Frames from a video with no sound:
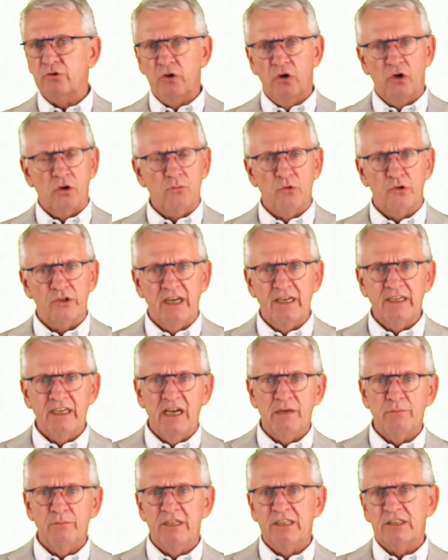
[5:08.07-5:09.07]

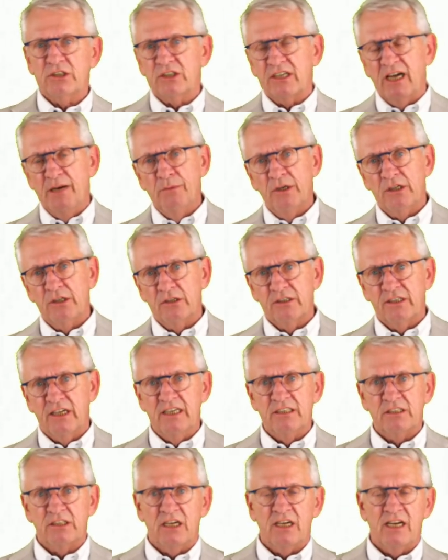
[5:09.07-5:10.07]
thermodynamics, chemical
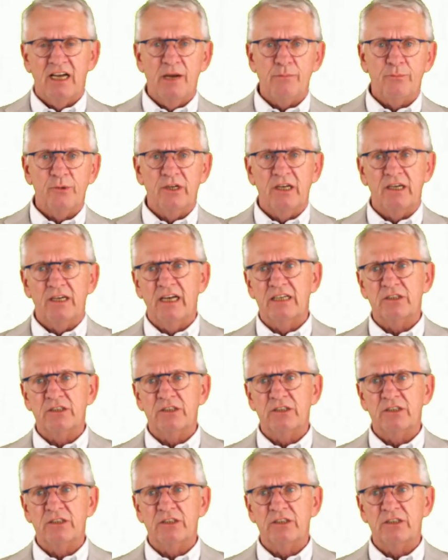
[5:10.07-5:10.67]
things are happening,